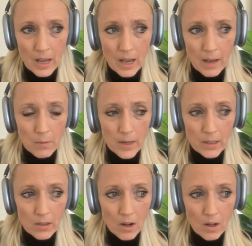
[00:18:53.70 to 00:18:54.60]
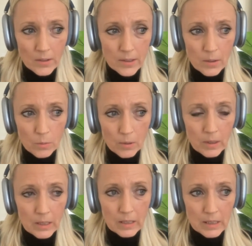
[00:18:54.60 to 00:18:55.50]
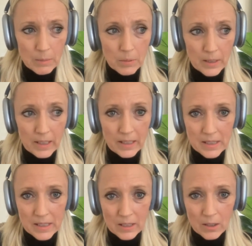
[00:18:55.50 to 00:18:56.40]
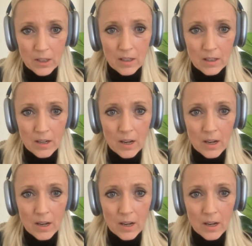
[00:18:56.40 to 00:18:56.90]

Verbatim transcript: I want you to also really deeply consider